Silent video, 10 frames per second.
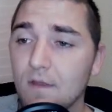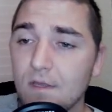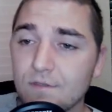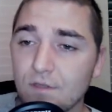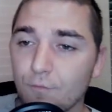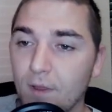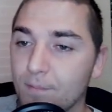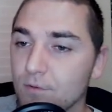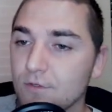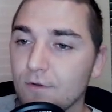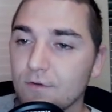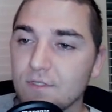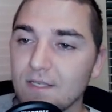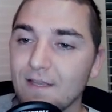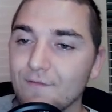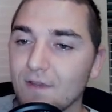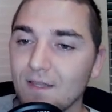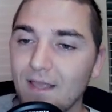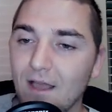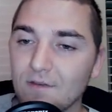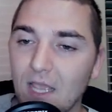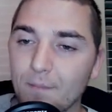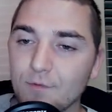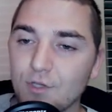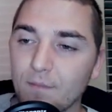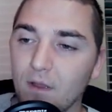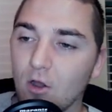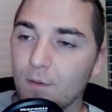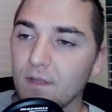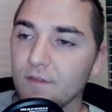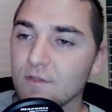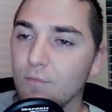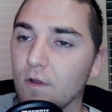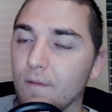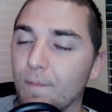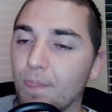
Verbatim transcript: So the Reapers are significantly out-damaging my army at this point.